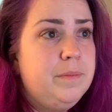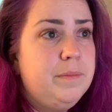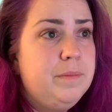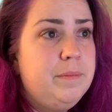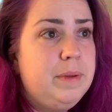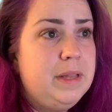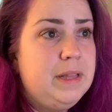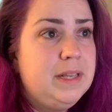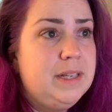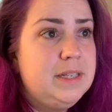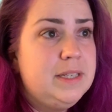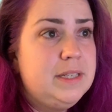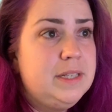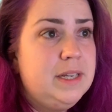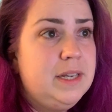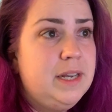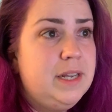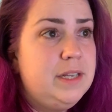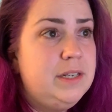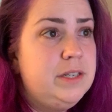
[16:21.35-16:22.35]

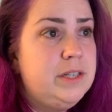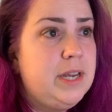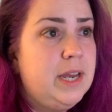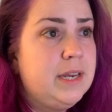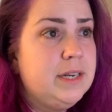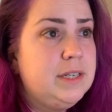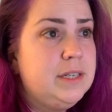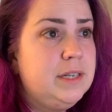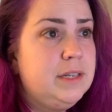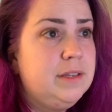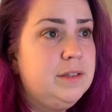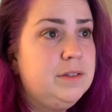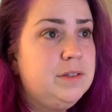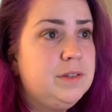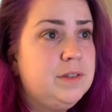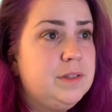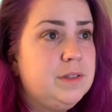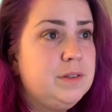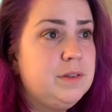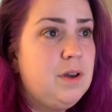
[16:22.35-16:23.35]
Benlysta
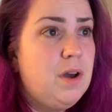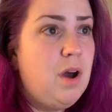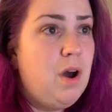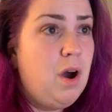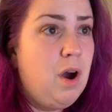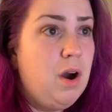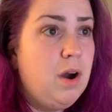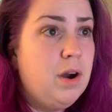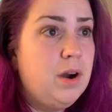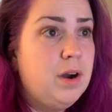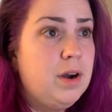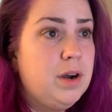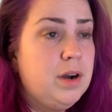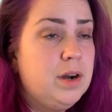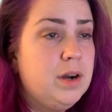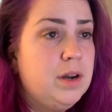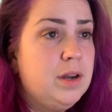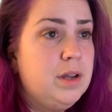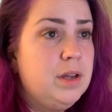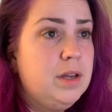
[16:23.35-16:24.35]
injections are
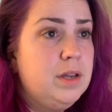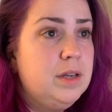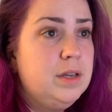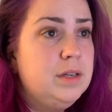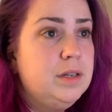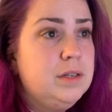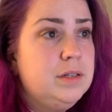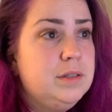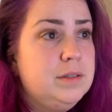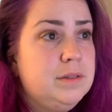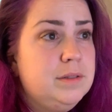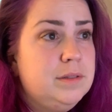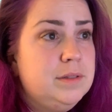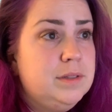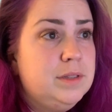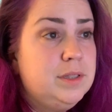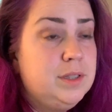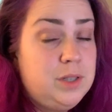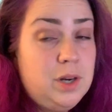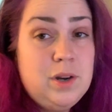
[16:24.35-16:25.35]

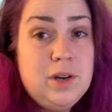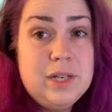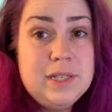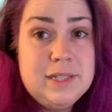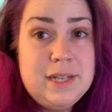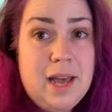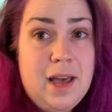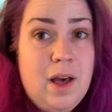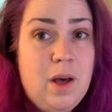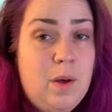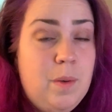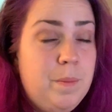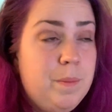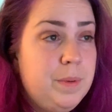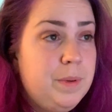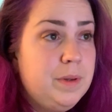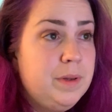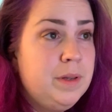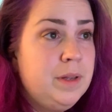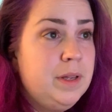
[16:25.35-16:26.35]
starting to help.
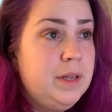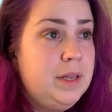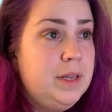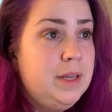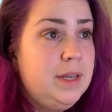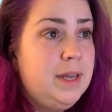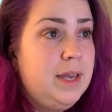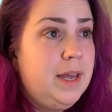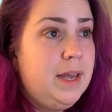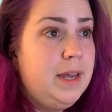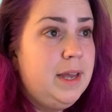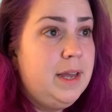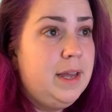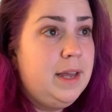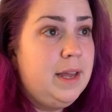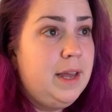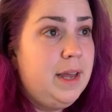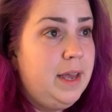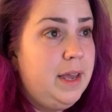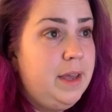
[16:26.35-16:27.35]

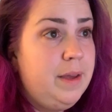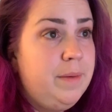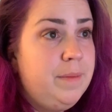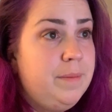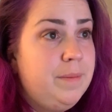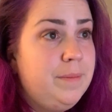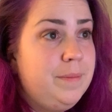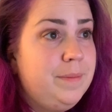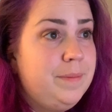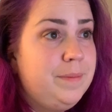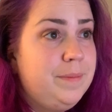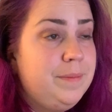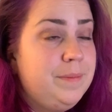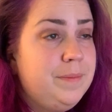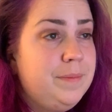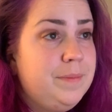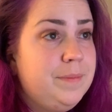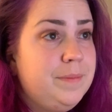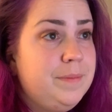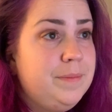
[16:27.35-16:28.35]
I am
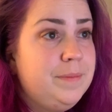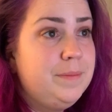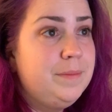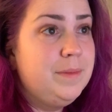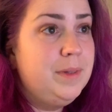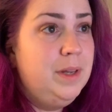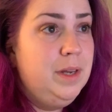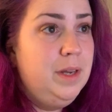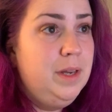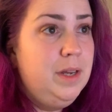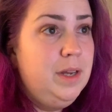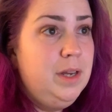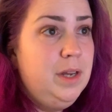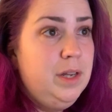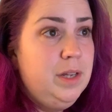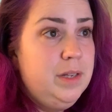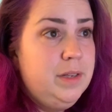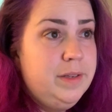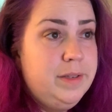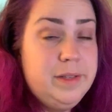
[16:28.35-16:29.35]

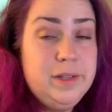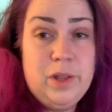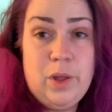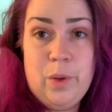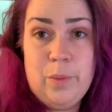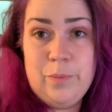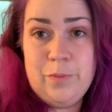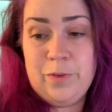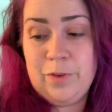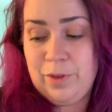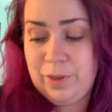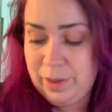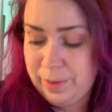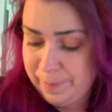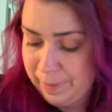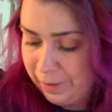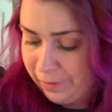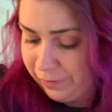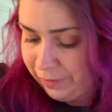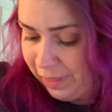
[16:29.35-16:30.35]
still hopeful
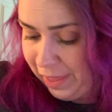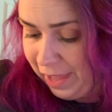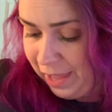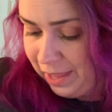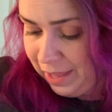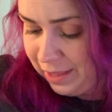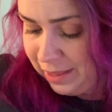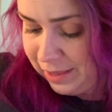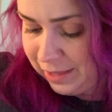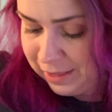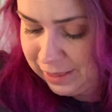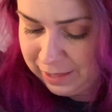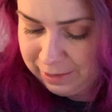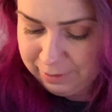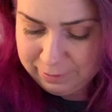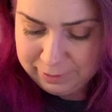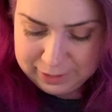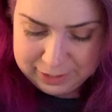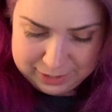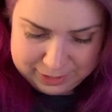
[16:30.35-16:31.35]
about that they
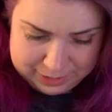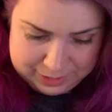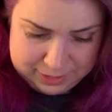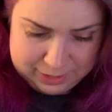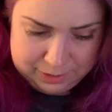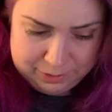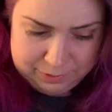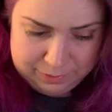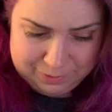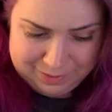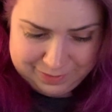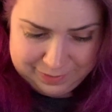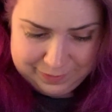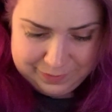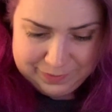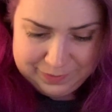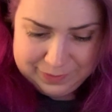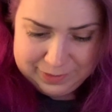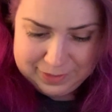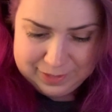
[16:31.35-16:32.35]
will continue
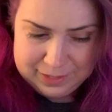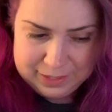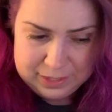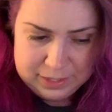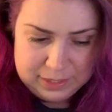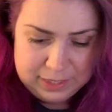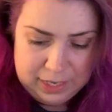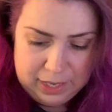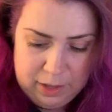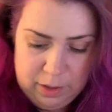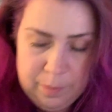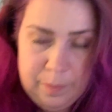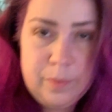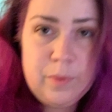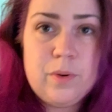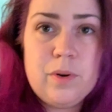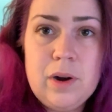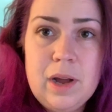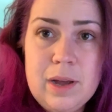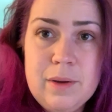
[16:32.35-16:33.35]
to help,
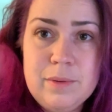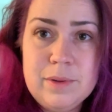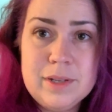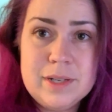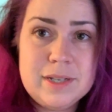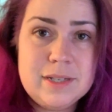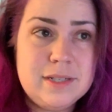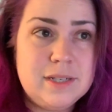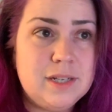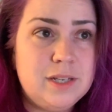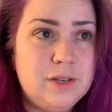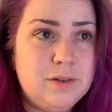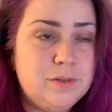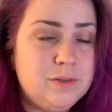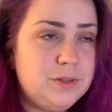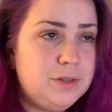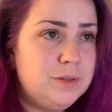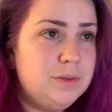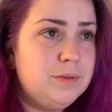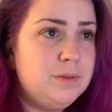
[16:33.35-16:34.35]
or I will continue
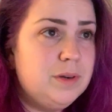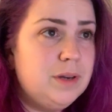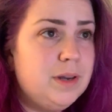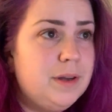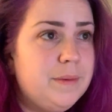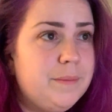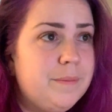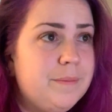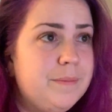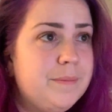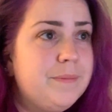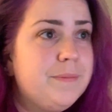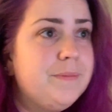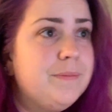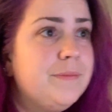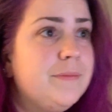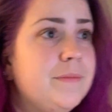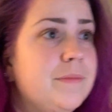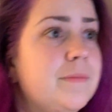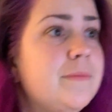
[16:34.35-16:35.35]
to
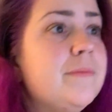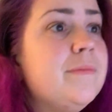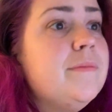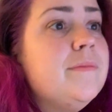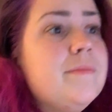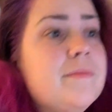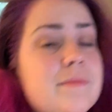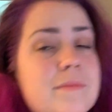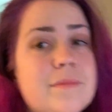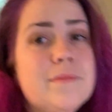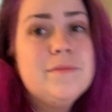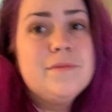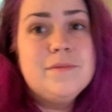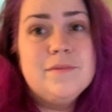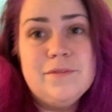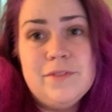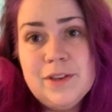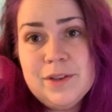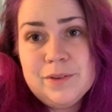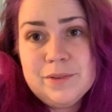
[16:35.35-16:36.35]

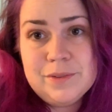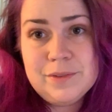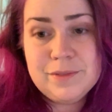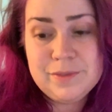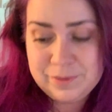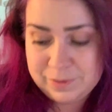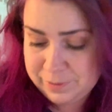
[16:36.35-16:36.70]
feel